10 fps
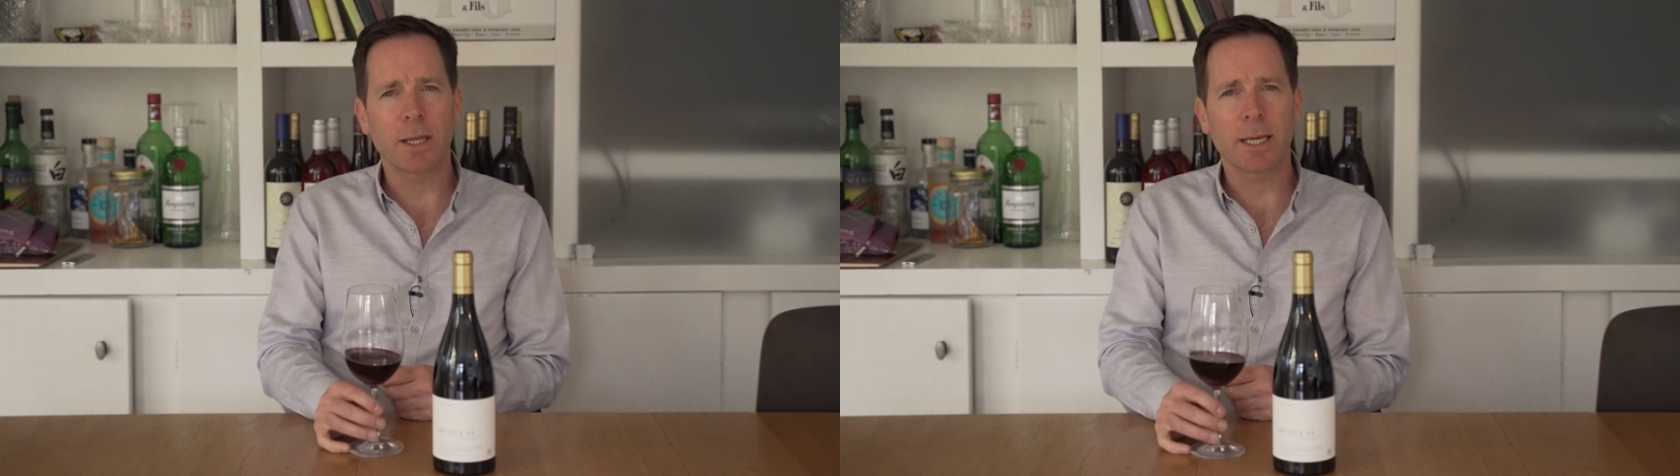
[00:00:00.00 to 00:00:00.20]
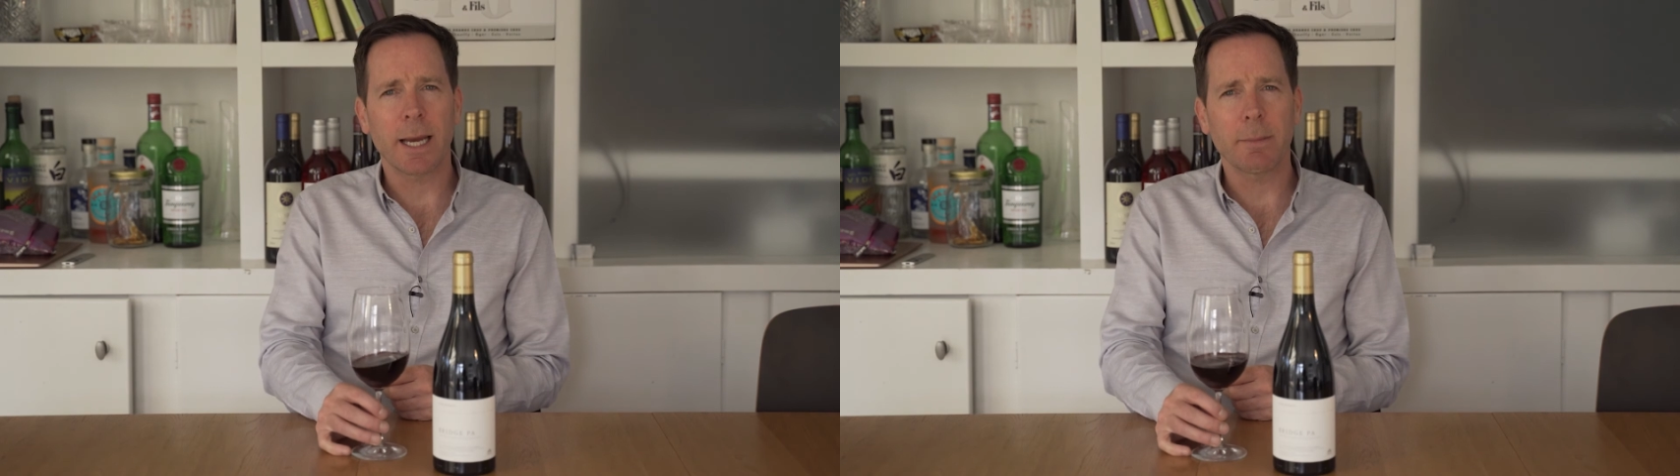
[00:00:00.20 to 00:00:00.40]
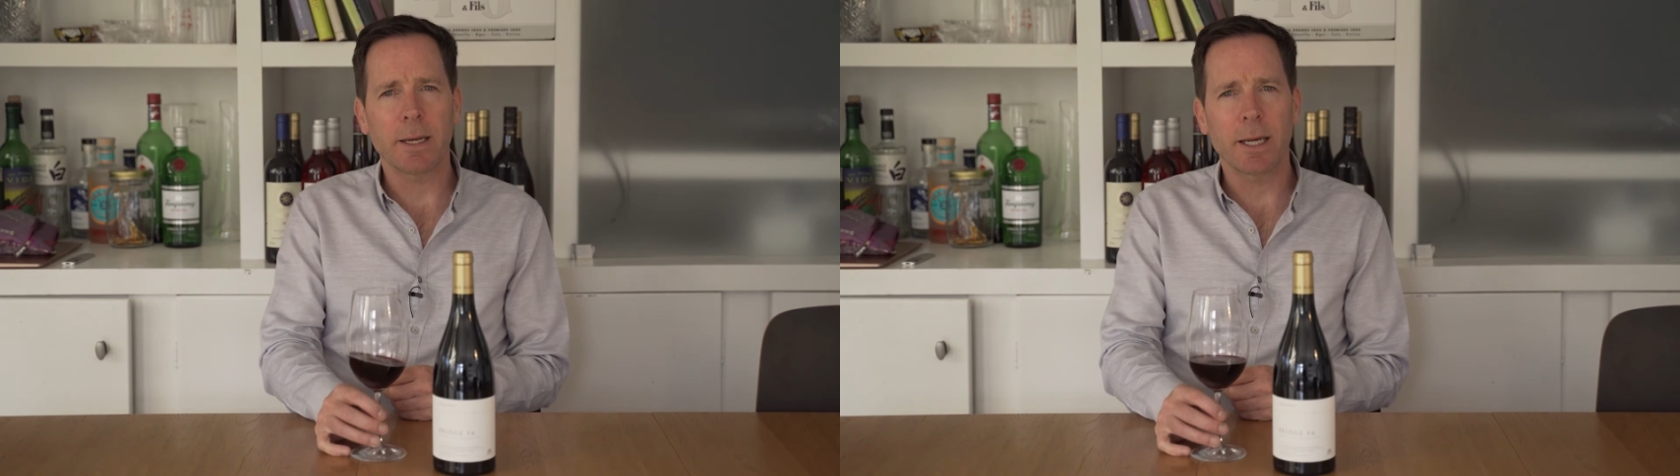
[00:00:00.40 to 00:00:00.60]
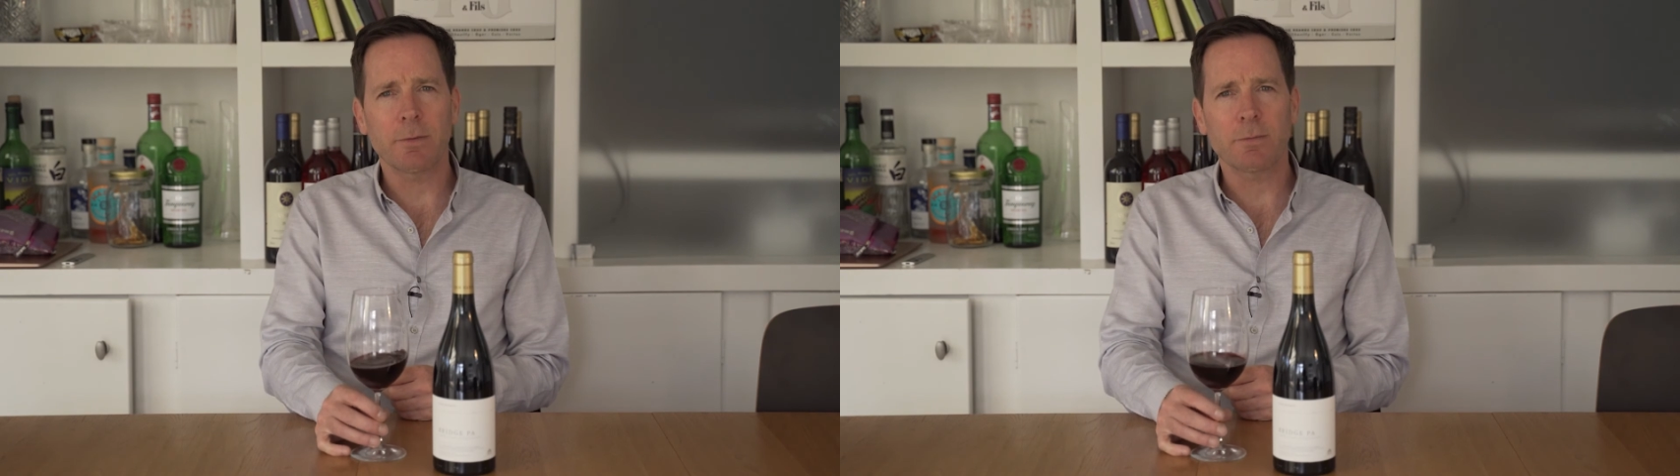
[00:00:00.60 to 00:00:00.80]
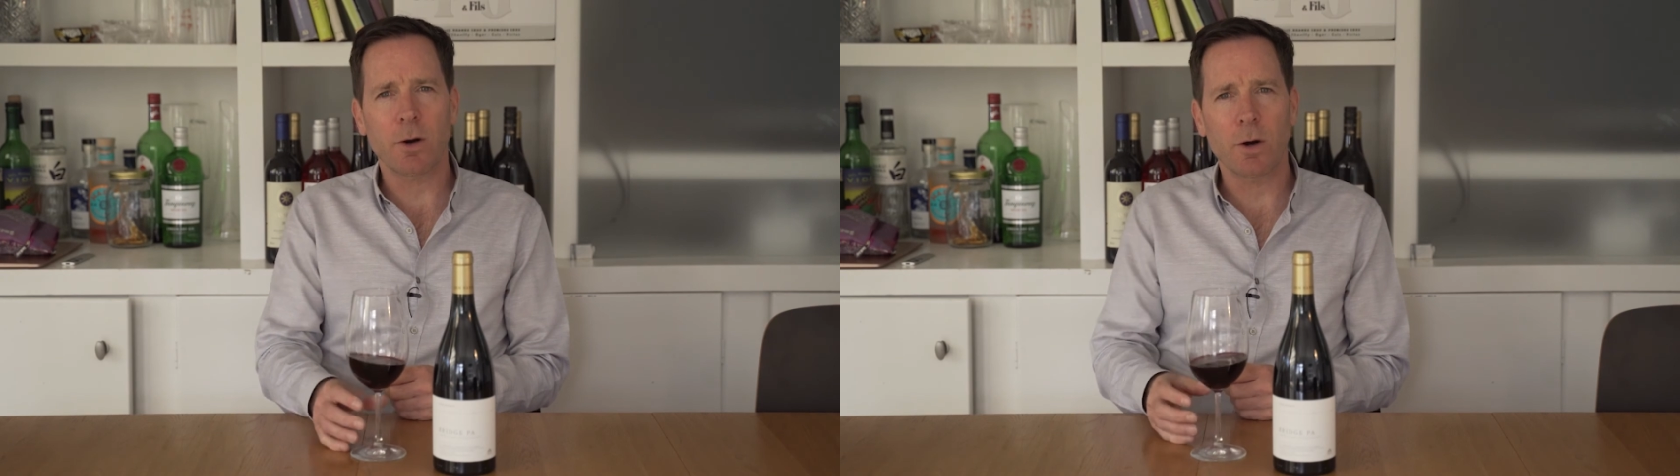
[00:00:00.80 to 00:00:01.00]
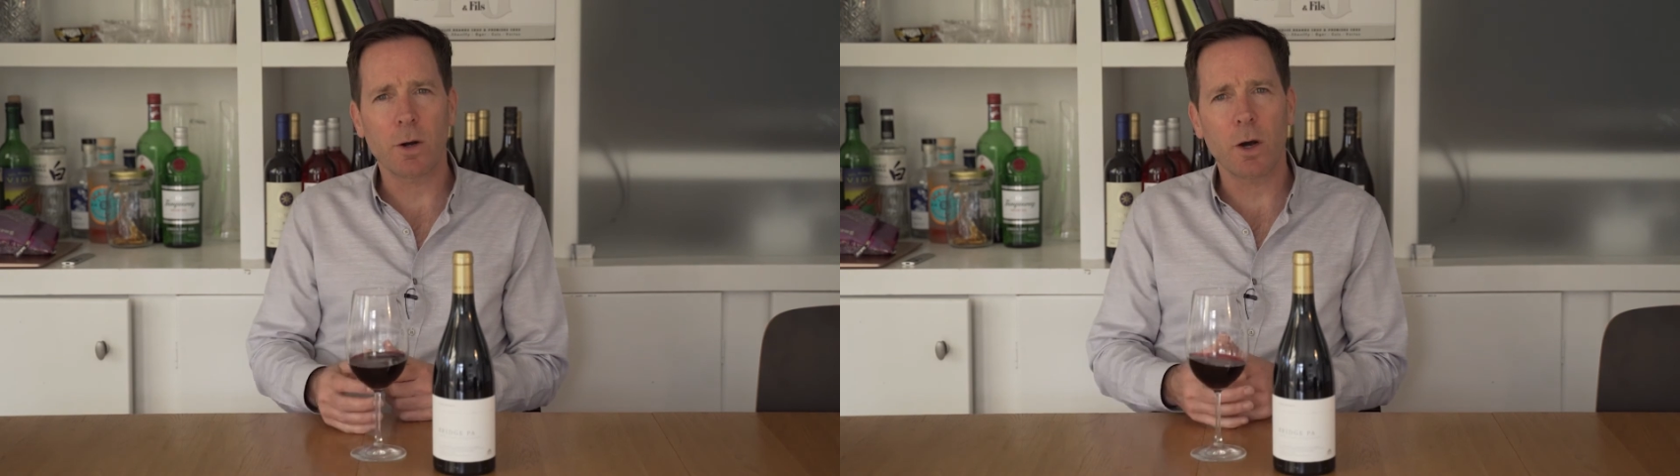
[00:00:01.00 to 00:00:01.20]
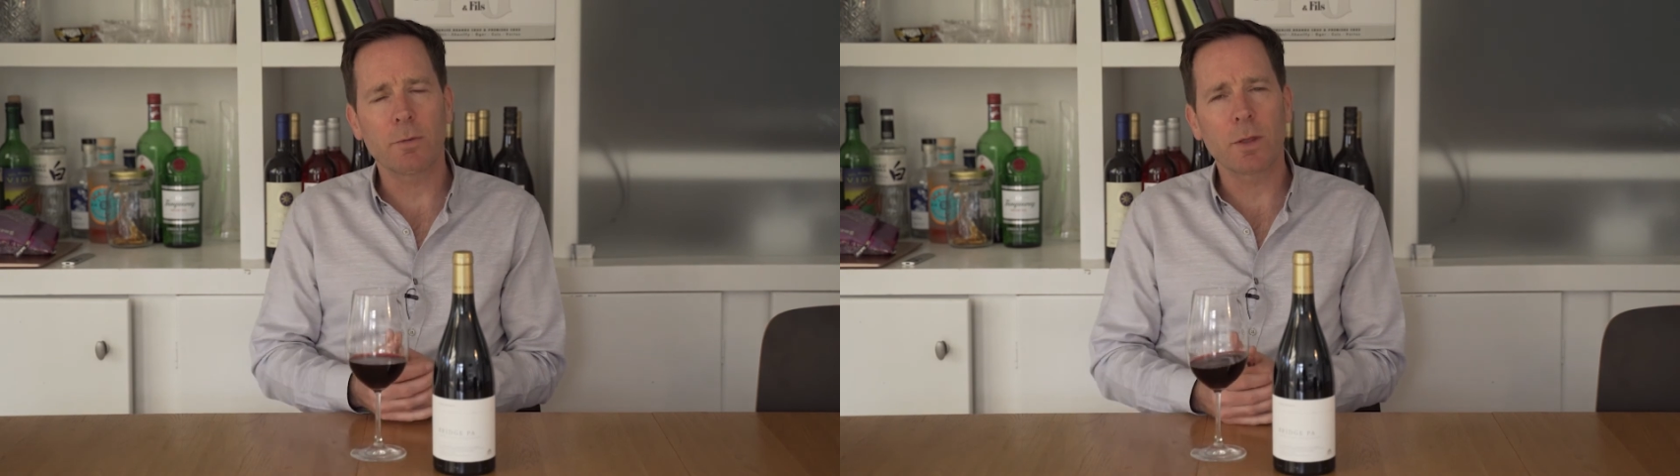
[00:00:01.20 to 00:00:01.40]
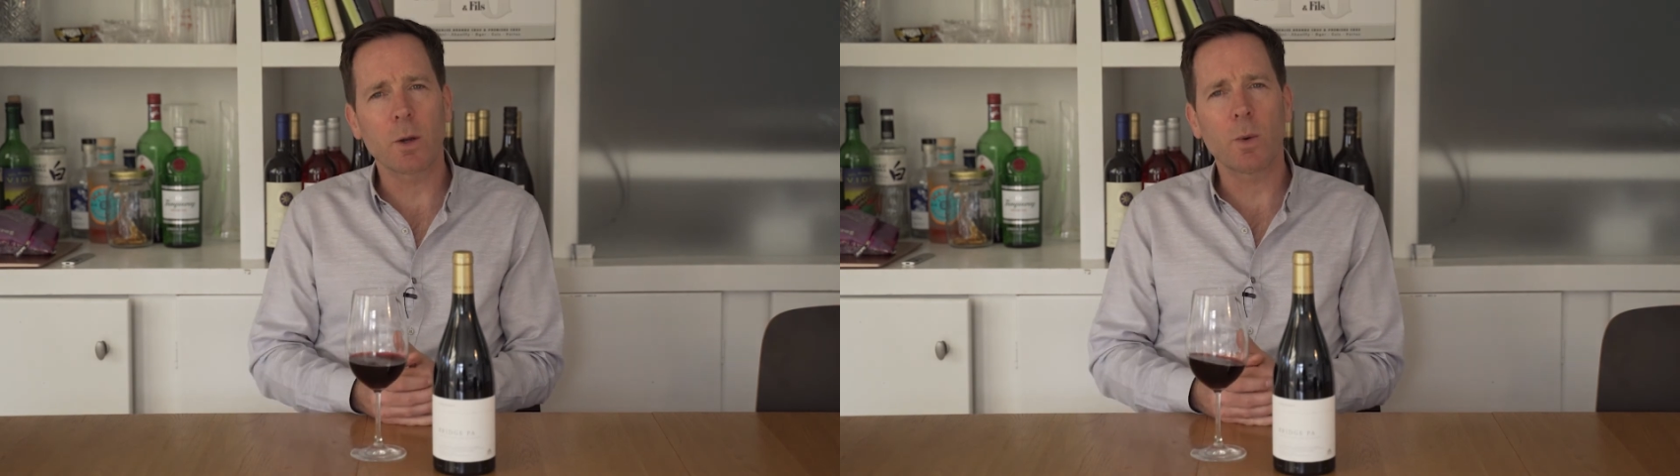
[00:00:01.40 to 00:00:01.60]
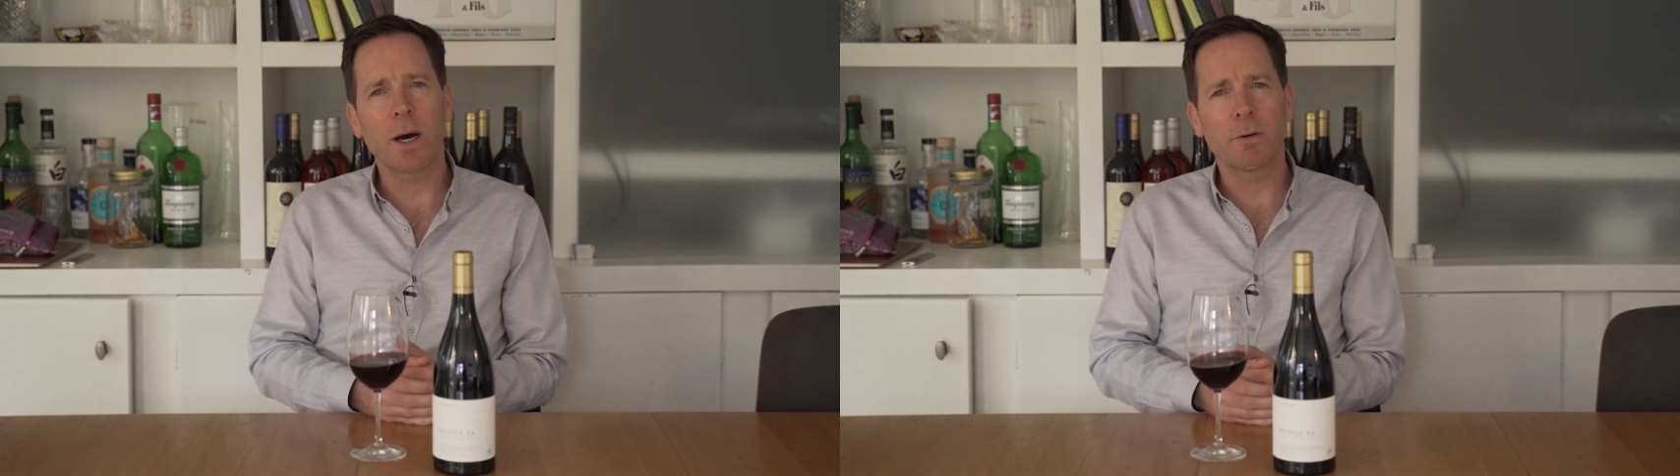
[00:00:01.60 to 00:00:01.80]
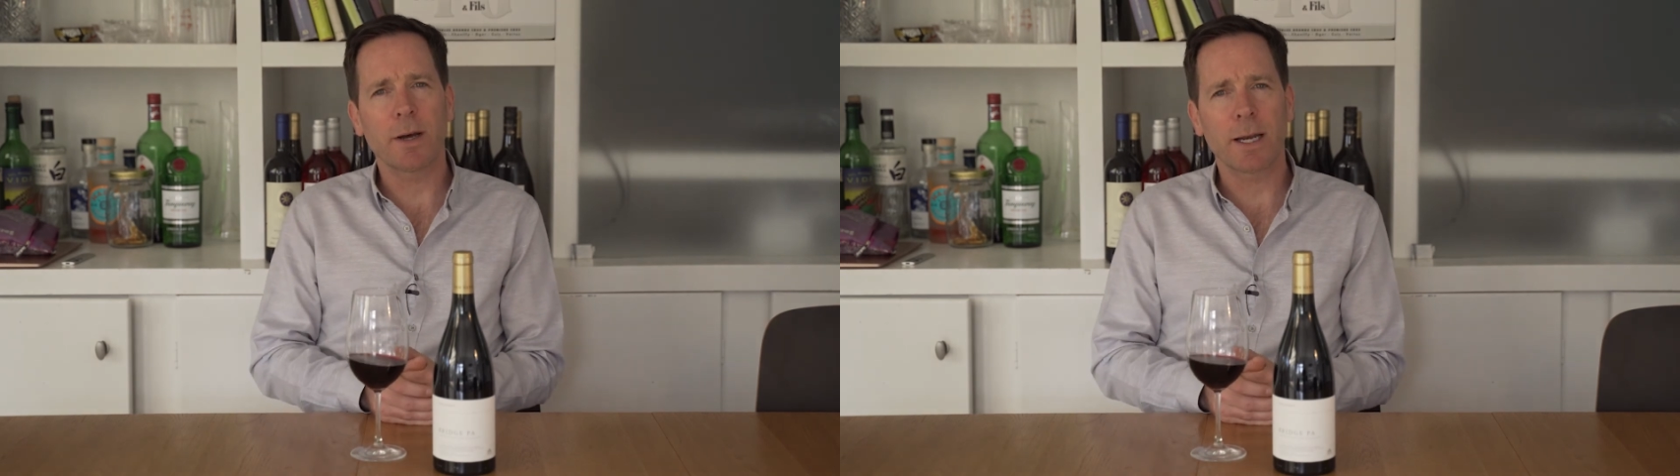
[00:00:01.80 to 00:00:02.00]
the Cabernet Franc of the
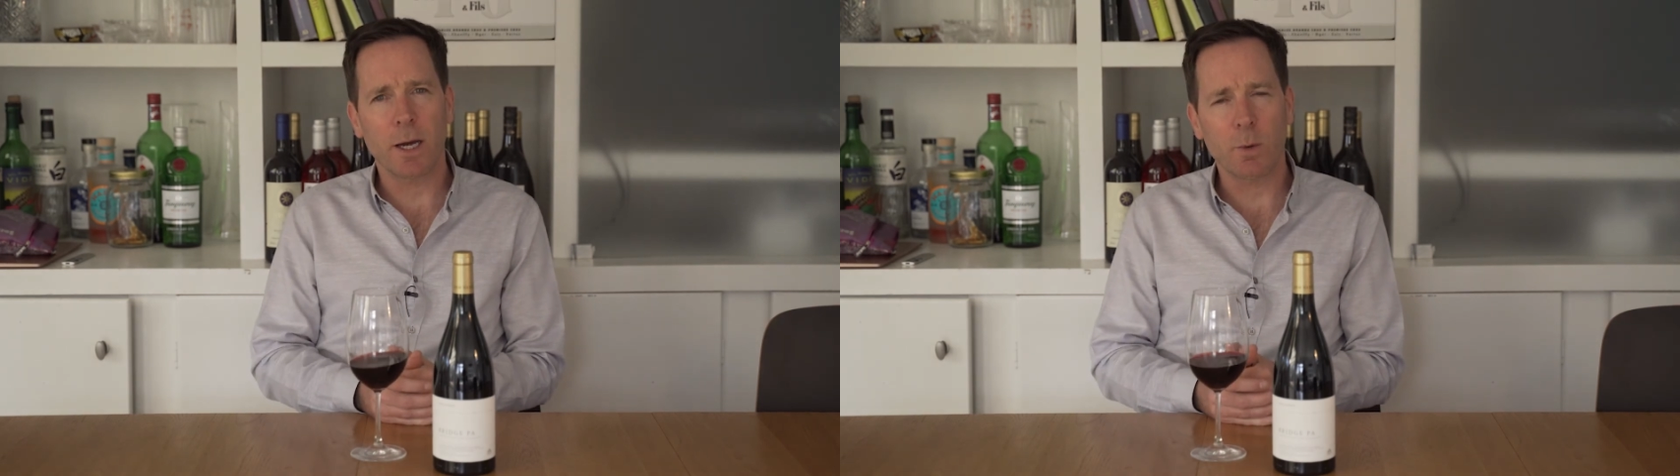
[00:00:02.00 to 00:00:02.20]
Loire Valley.